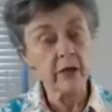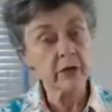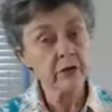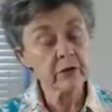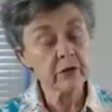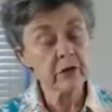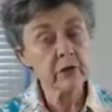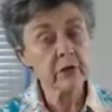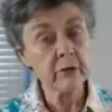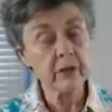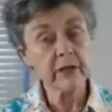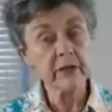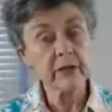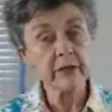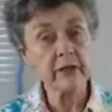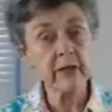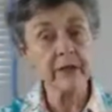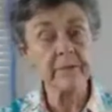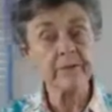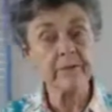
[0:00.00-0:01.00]
So you might
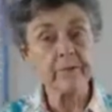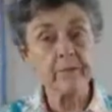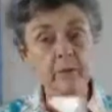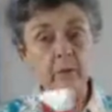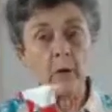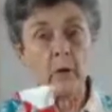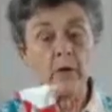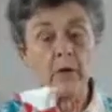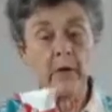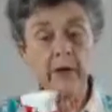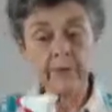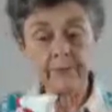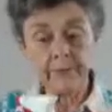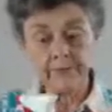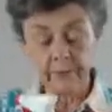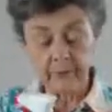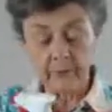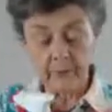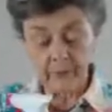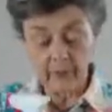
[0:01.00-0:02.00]
say, okay,
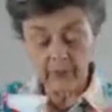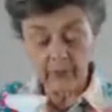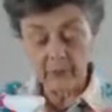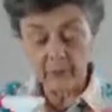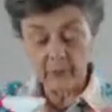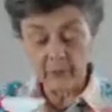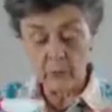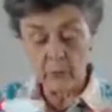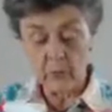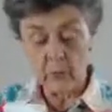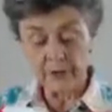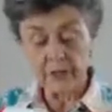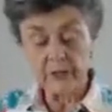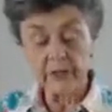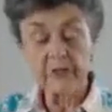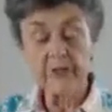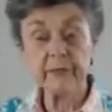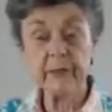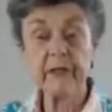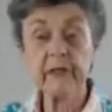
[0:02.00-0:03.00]
I'm going to wash,
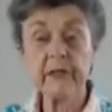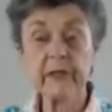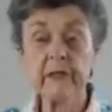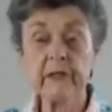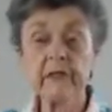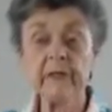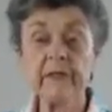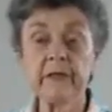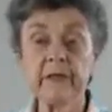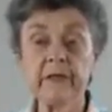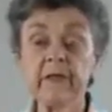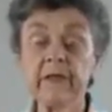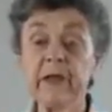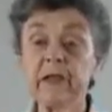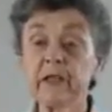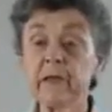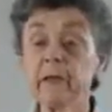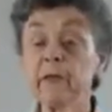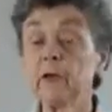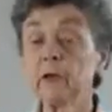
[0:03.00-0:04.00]
especially if it's a
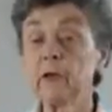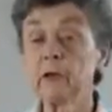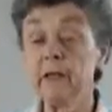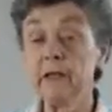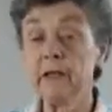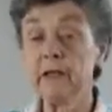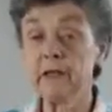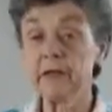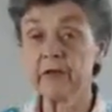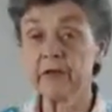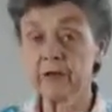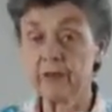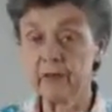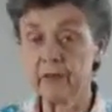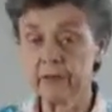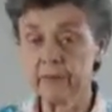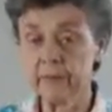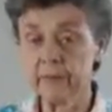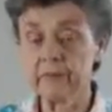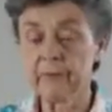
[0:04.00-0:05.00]
vegetable, you're eating the
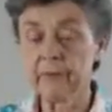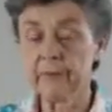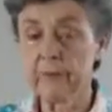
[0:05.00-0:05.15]
skin.